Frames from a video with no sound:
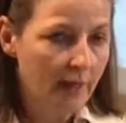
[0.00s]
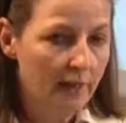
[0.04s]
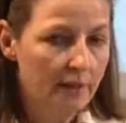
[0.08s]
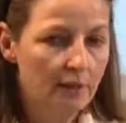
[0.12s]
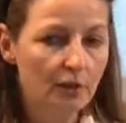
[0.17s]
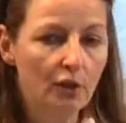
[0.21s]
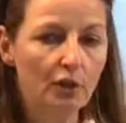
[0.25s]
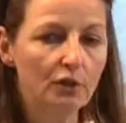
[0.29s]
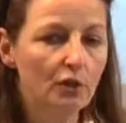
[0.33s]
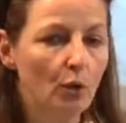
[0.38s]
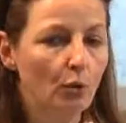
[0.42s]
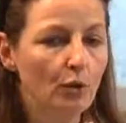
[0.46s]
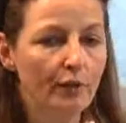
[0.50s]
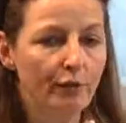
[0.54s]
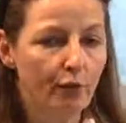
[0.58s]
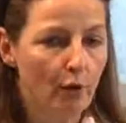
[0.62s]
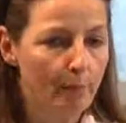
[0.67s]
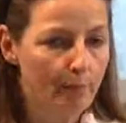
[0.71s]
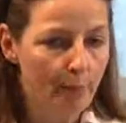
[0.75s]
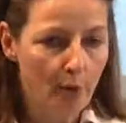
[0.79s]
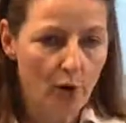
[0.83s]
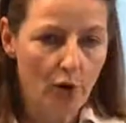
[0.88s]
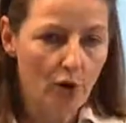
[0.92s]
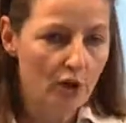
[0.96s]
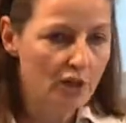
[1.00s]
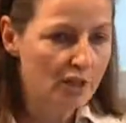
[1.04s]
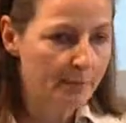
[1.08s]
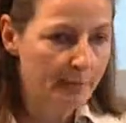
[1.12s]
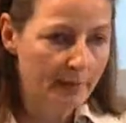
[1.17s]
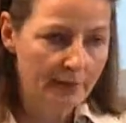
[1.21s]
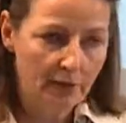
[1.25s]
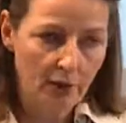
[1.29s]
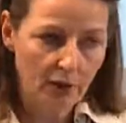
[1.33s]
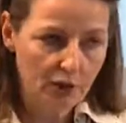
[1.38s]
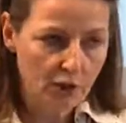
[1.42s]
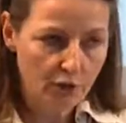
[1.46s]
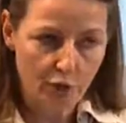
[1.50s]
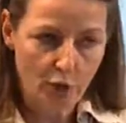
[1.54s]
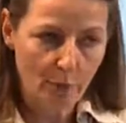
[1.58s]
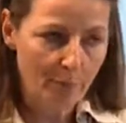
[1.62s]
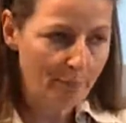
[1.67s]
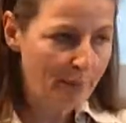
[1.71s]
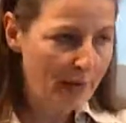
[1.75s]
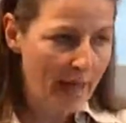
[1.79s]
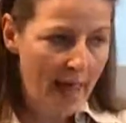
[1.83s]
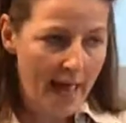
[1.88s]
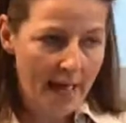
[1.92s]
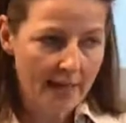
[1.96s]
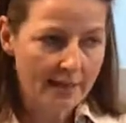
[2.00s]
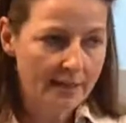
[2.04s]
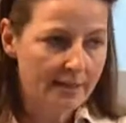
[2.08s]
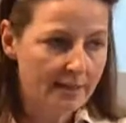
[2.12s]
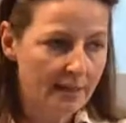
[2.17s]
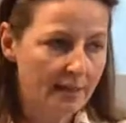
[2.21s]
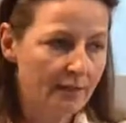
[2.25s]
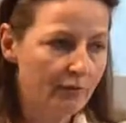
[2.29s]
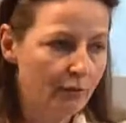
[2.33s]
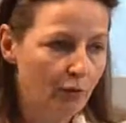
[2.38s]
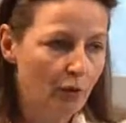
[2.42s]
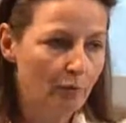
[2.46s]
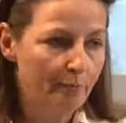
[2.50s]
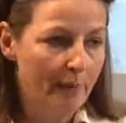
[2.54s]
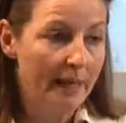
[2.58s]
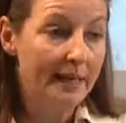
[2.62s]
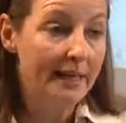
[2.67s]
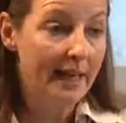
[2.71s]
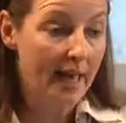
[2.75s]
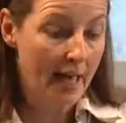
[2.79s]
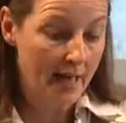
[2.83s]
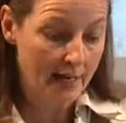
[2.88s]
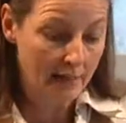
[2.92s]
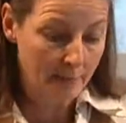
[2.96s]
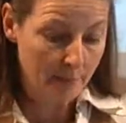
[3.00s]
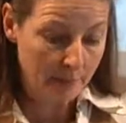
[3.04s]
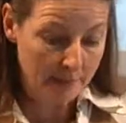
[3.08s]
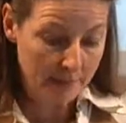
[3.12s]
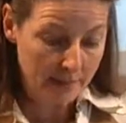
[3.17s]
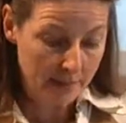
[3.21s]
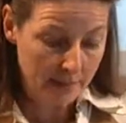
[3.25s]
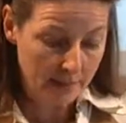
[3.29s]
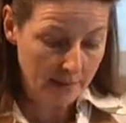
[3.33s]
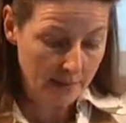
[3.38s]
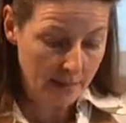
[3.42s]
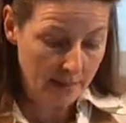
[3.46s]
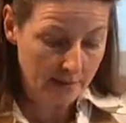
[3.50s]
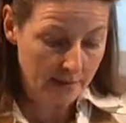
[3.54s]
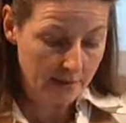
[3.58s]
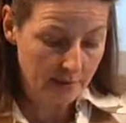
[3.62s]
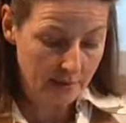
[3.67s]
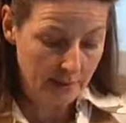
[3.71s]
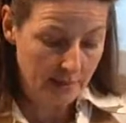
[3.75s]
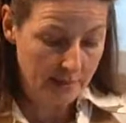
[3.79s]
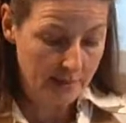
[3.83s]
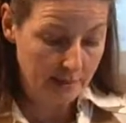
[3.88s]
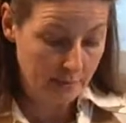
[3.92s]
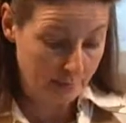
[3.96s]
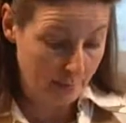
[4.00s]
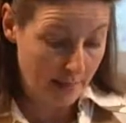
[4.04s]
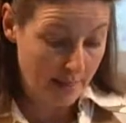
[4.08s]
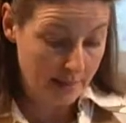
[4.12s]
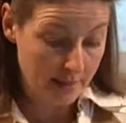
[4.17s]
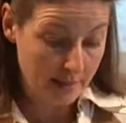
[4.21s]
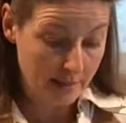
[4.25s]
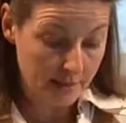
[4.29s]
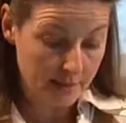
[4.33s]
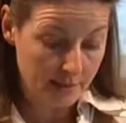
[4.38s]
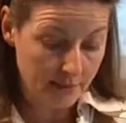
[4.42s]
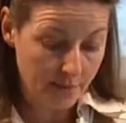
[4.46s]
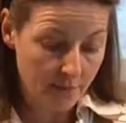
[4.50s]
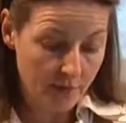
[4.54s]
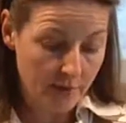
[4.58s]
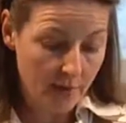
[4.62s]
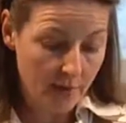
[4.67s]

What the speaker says: not only for birds, but also for plants and for many animals and plants.